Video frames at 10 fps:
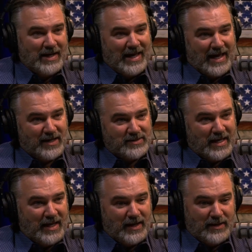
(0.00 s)
as
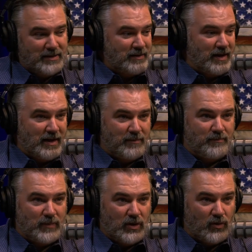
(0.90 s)
a
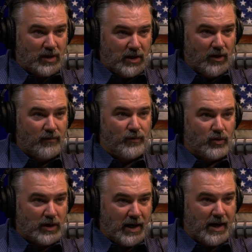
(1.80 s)
you know,
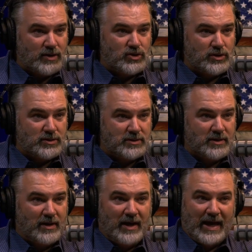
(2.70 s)
careful, cautious,
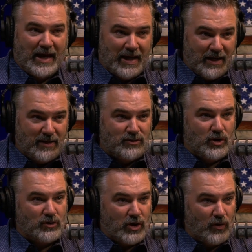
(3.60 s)
hey,
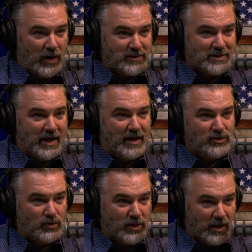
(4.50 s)
don't go
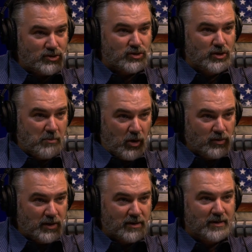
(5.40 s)
outside, you'll catch
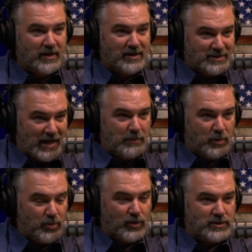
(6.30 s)
pneumonia type
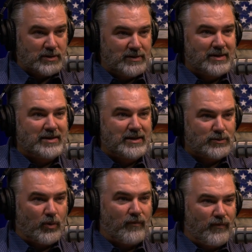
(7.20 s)
of person. These
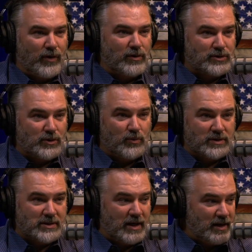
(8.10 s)
were folks who were
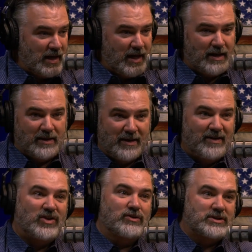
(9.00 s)
saying, hey,
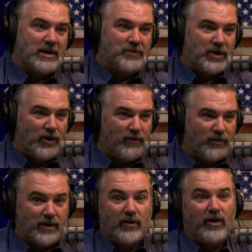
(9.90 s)
there's something
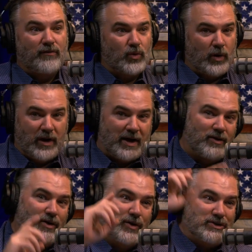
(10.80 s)
over there. Over where? I
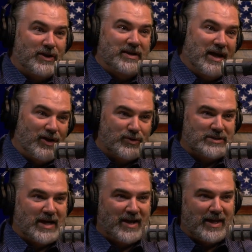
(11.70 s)
don't know. It's on the other
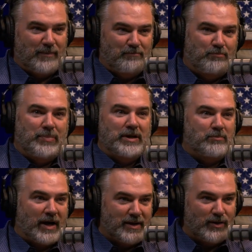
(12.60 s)
side of that big
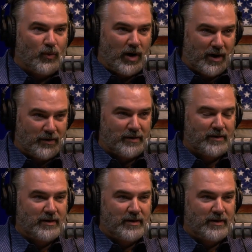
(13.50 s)
body of water.